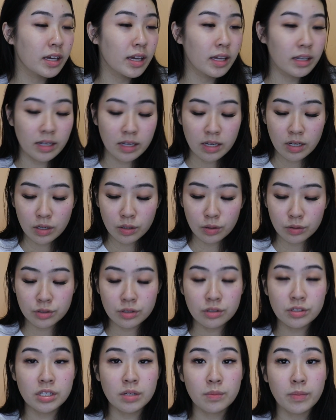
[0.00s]
and
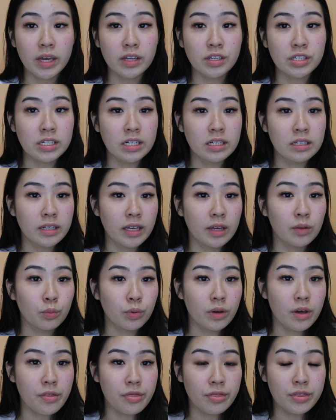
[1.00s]
also she mentioned that
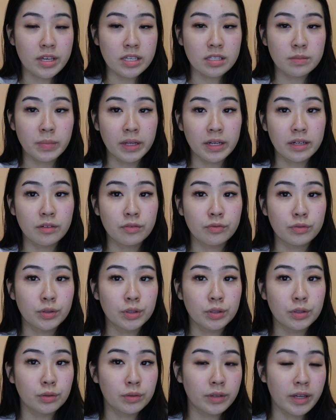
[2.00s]
with this Blendiful
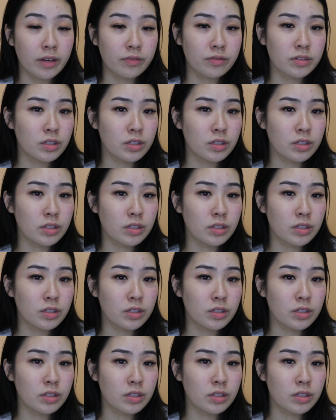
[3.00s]
you don't have